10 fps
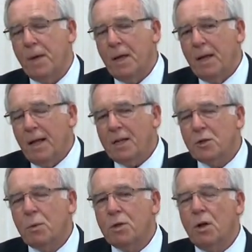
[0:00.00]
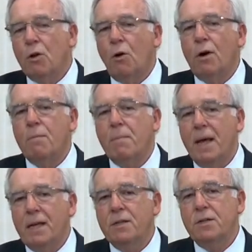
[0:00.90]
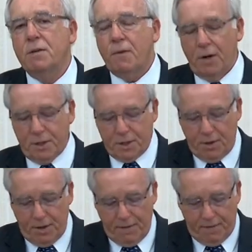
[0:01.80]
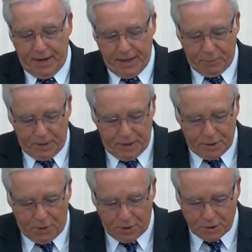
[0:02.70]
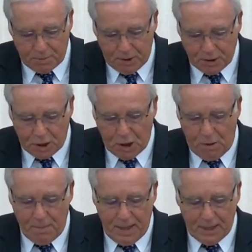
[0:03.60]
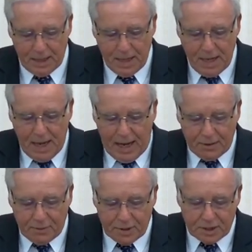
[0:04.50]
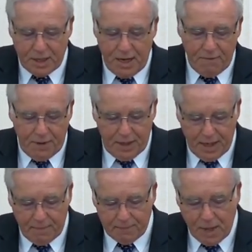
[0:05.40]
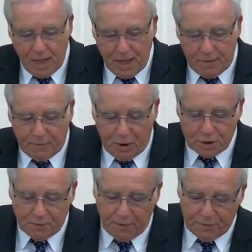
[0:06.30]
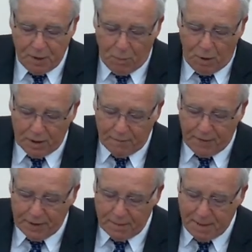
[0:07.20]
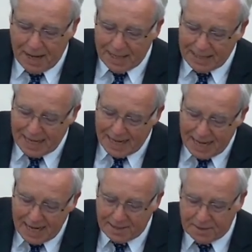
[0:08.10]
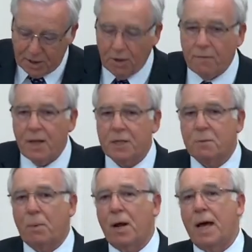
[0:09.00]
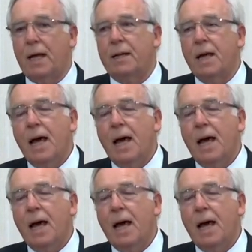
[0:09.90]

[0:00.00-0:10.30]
That's what the Lord means in verse 35 when he talks about coming and receiving him. In verse 51, if any man eat of this bread.